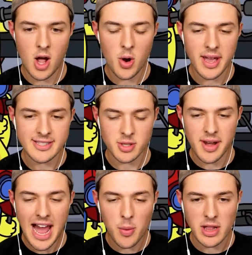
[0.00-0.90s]
Okay, so
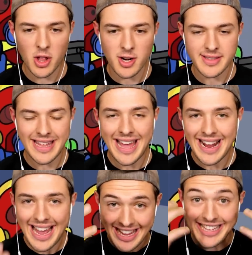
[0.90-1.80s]
now we learned that
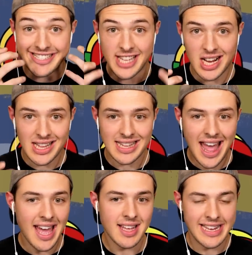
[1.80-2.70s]
that guy is stuck like
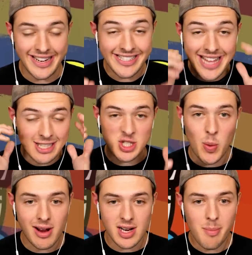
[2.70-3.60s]
that. He's not just
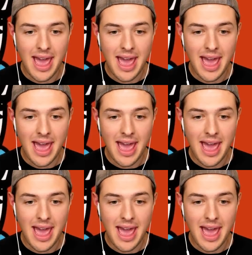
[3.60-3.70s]
wearing a